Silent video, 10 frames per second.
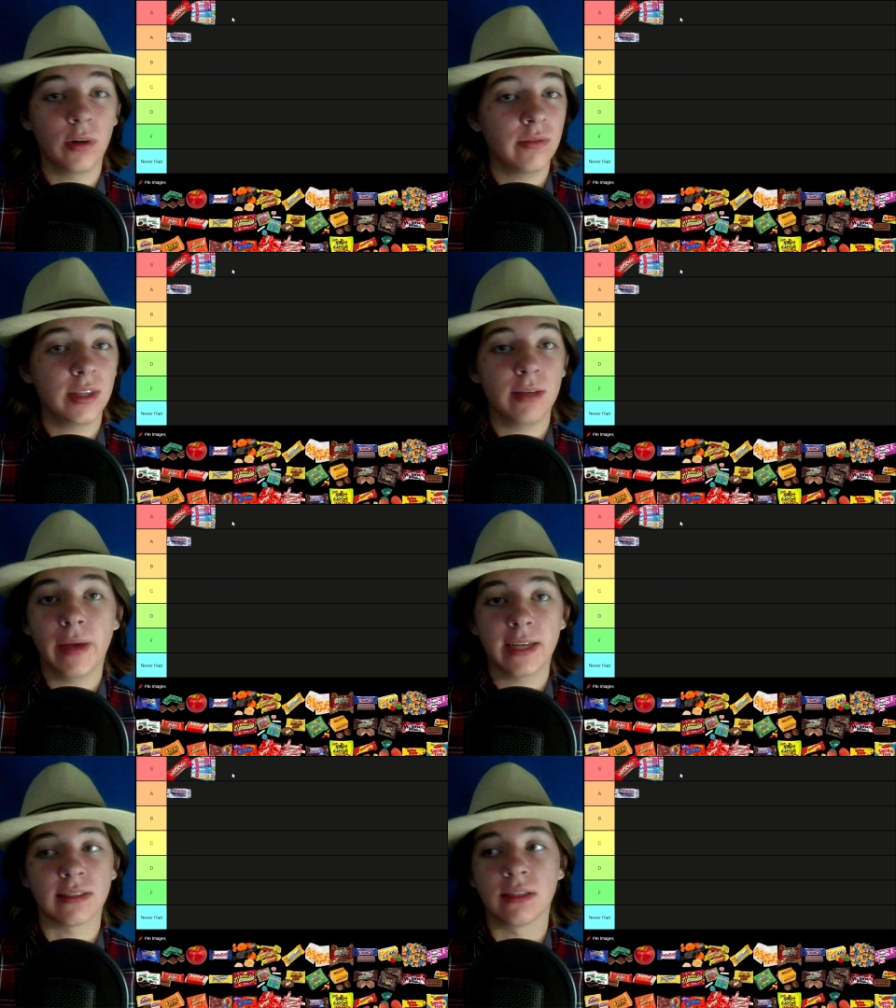One of the
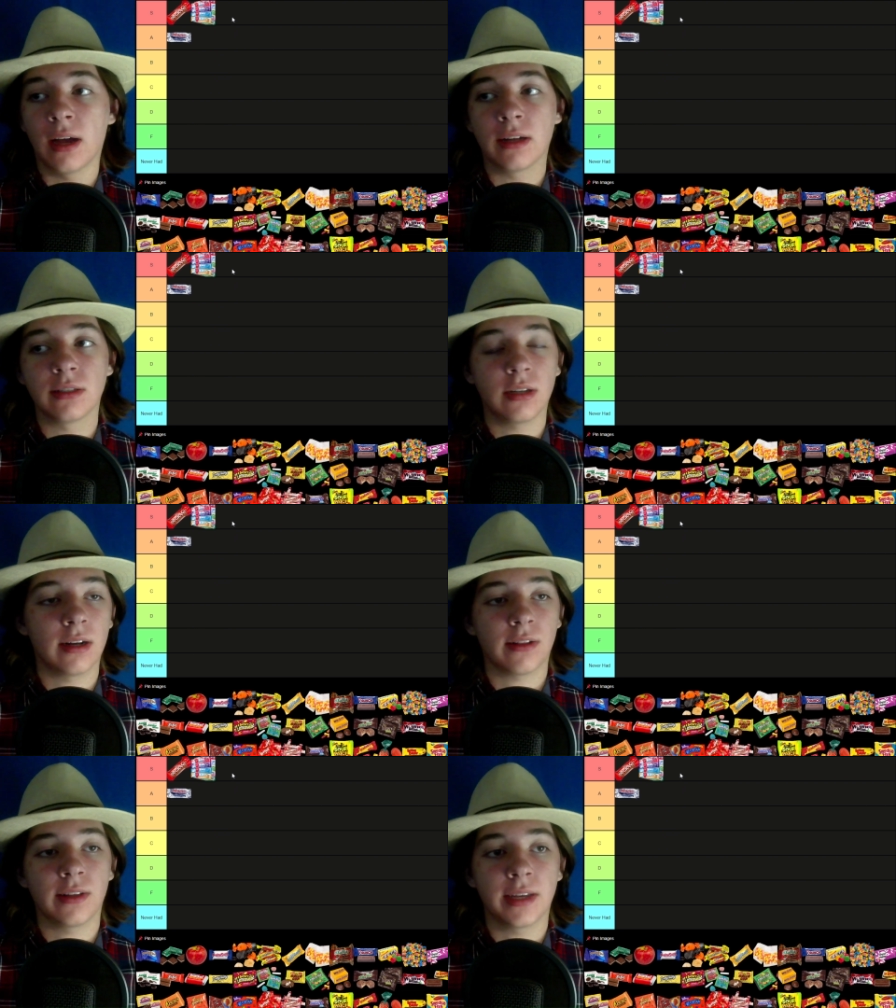best
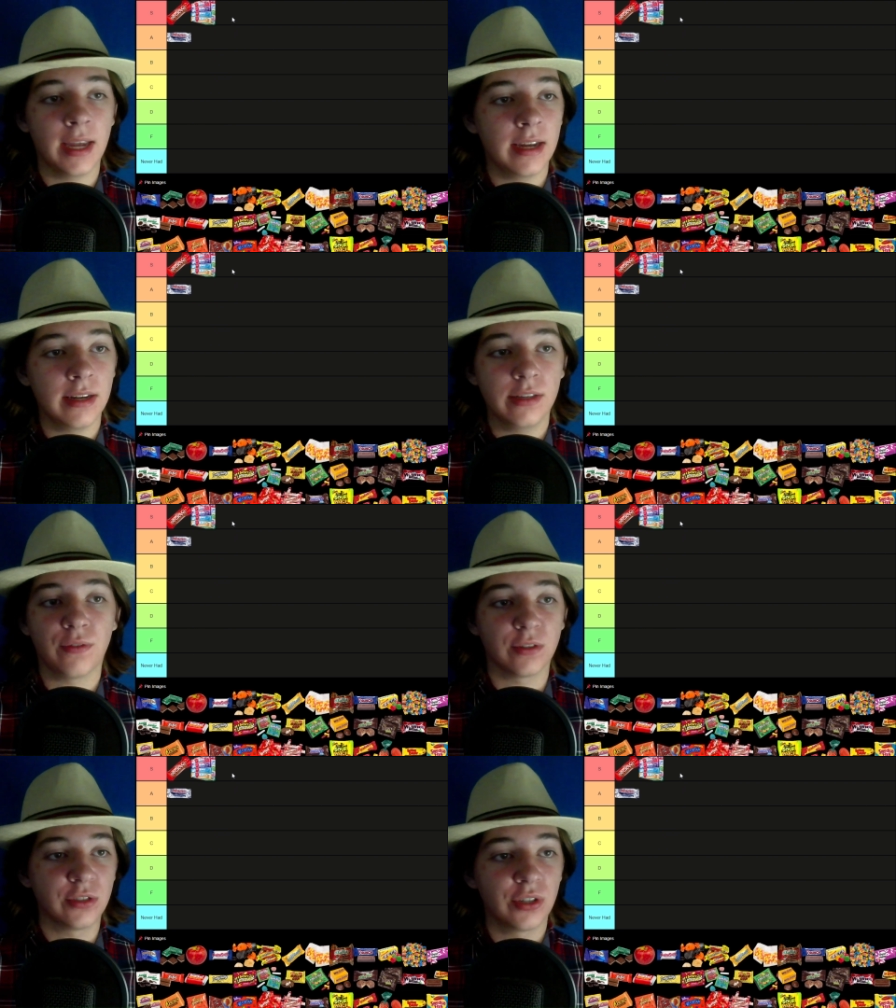non-chocolate candies
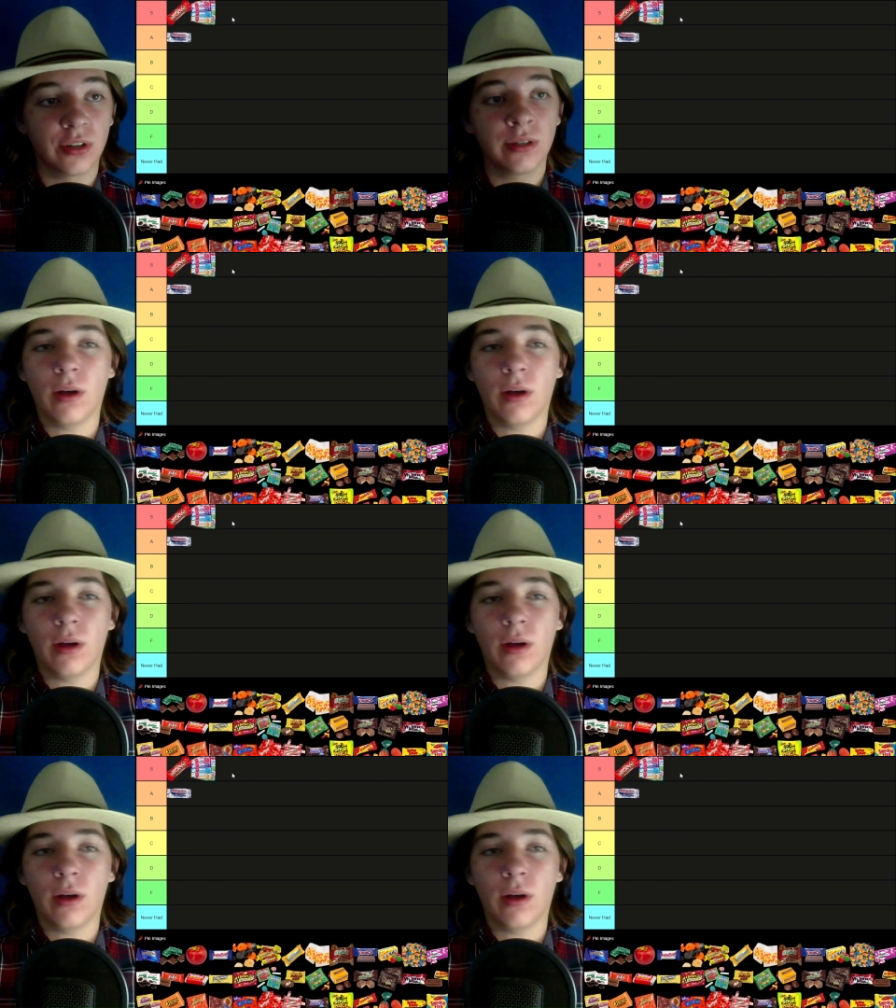for sure.